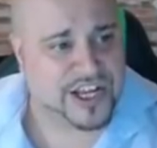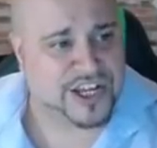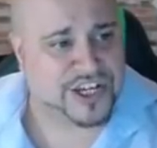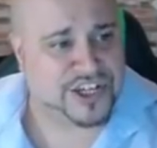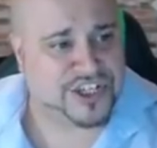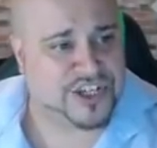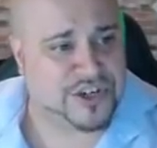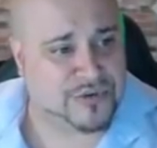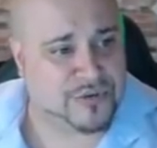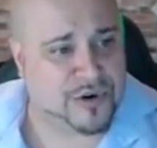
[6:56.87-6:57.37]

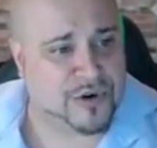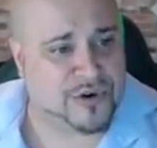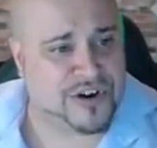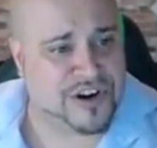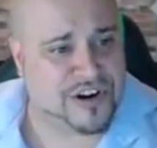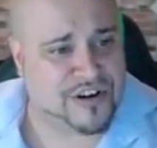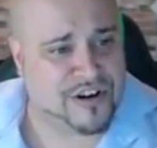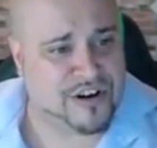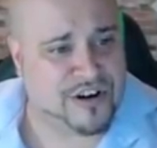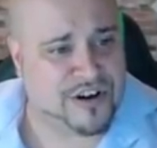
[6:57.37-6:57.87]
She wrote
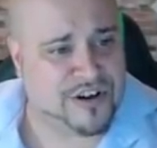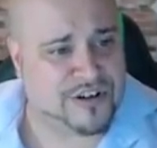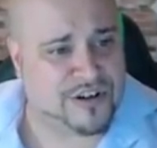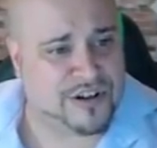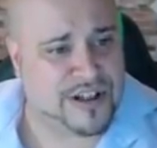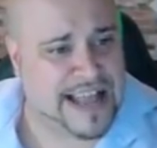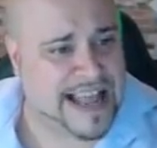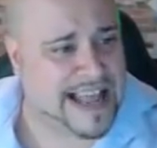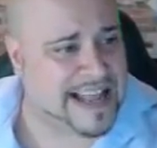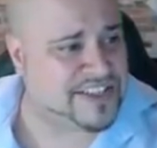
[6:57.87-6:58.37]
an
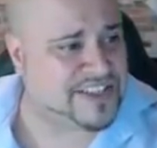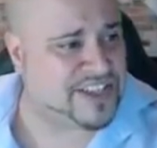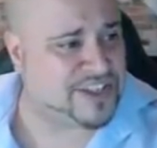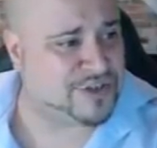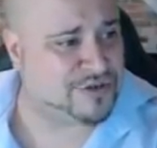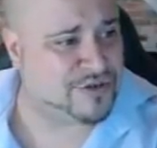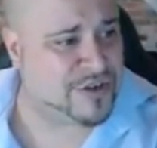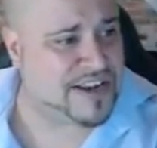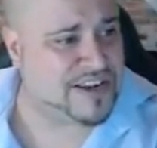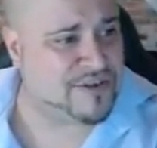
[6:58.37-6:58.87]
article, as the
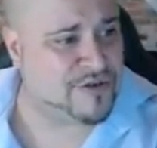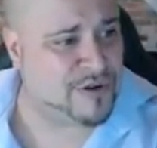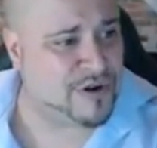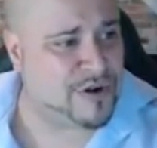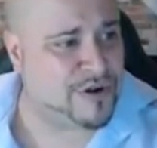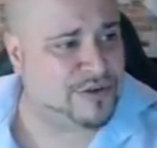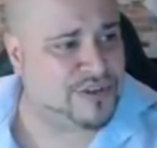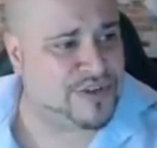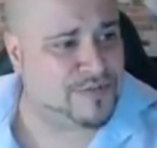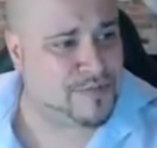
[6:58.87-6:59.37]
trend
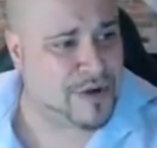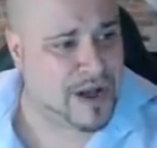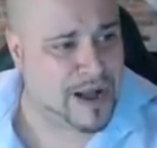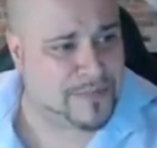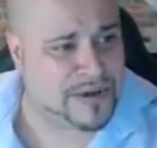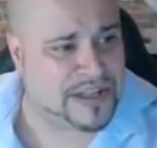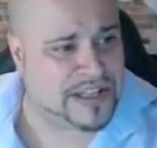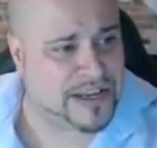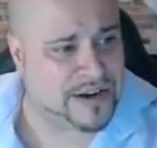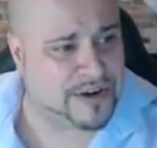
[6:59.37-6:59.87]
grows in
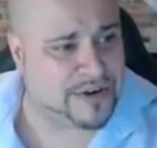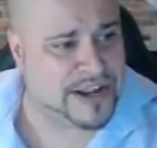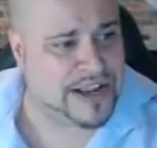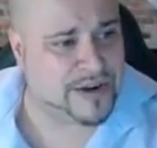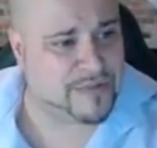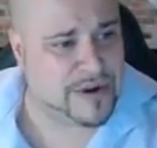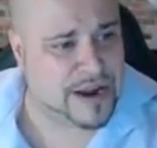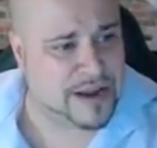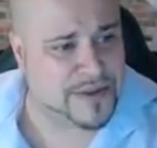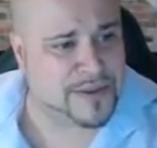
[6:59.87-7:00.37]
popularity
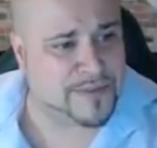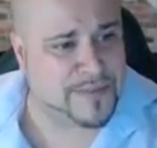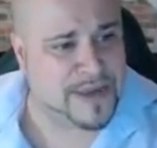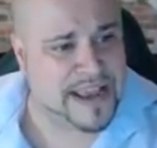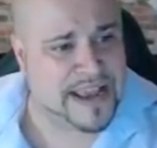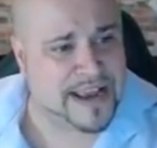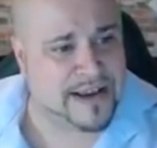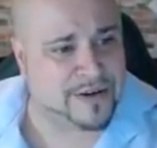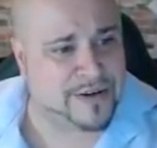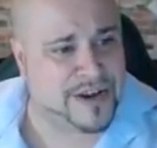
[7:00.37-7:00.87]
around the
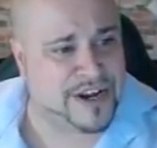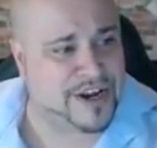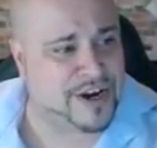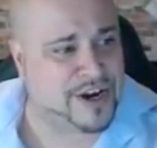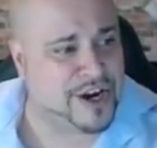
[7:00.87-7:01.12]
Bay Area,